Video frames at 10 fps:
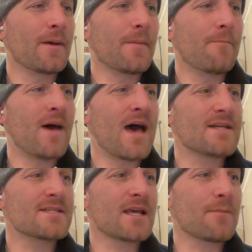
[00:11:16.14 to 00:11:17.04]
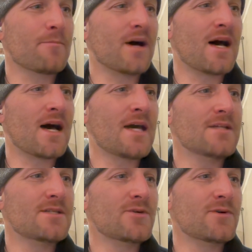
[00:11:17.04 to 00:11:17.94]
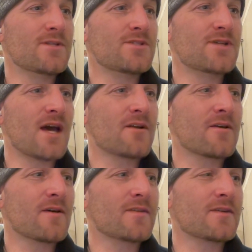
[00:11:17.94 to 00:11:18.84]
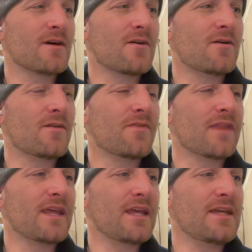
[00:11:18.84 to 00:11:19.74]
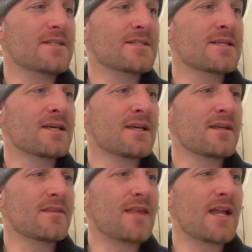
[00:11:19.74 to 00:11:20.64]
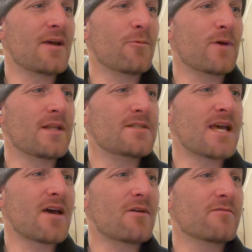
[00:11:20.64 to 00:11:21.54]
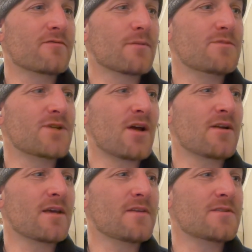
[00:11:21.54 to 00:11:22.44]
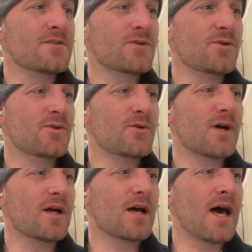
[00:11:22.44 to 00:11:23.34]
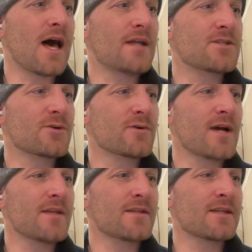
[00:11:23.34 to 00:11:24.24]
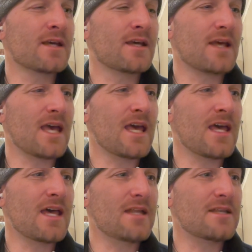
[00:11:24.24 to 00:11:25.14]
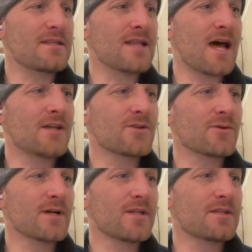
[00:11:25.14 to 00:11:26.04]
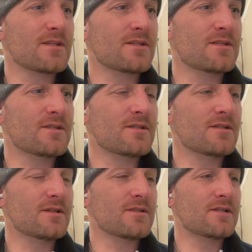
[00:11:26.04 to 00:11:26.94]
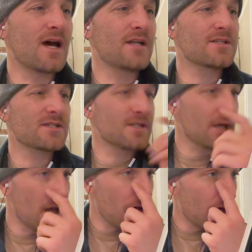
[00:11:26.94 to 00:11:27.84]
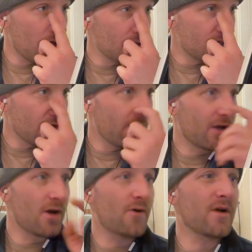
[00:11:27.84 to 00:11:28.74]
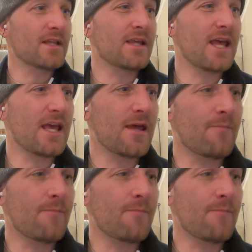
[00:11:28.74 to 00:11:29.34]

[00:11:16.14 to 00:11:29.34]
passing by to its Janath on the east. Then it went down from Janath to Atareth, and Natareth touched Jericho and came.